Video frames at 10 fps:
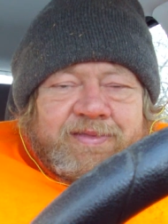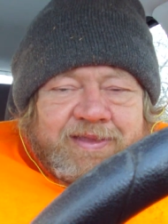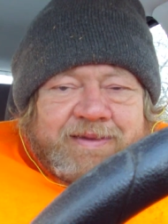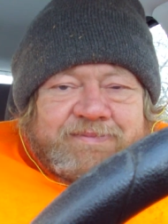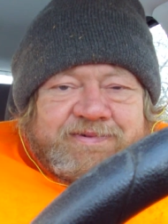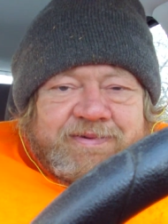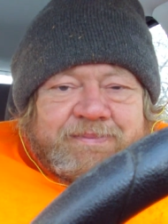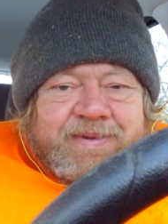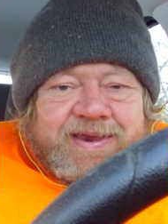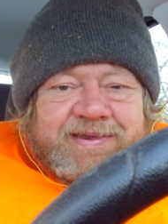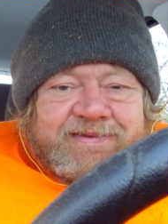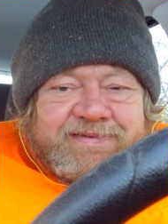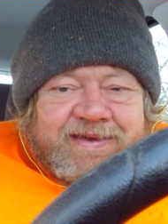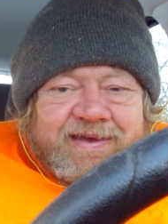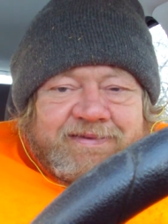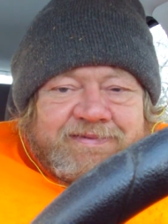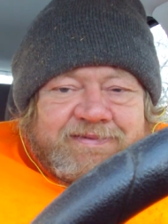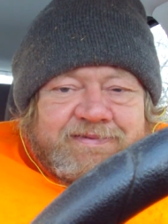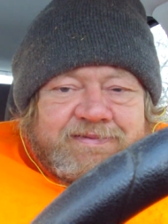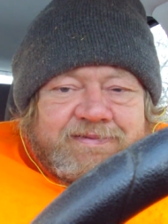lamestream media
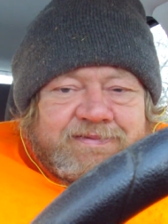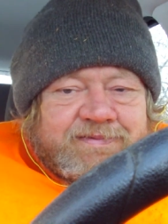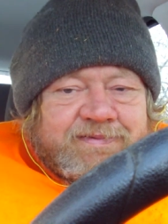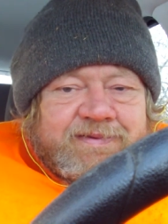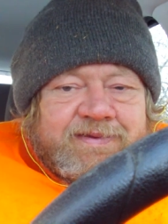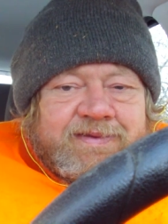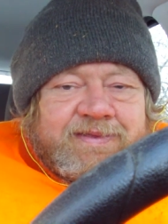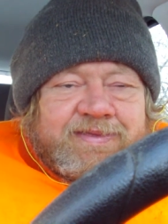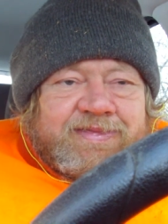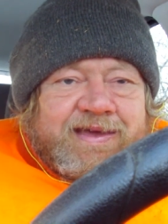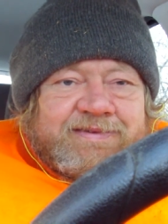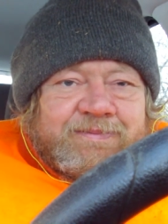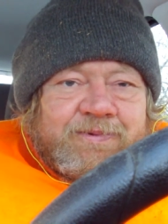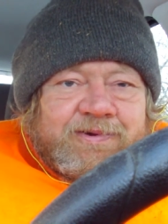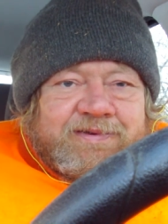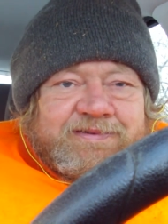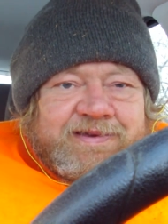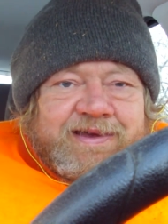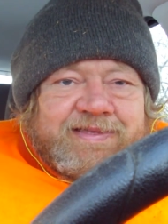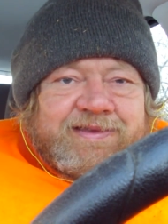says. That's a warning
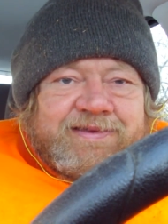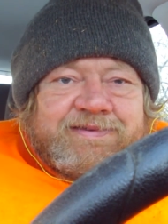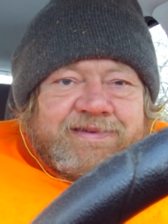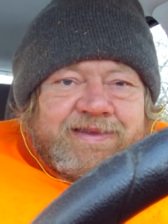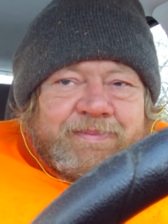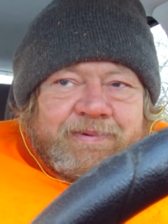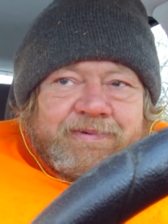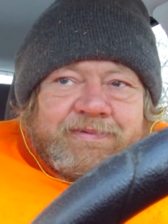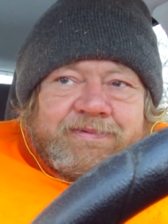sign that he's liberal.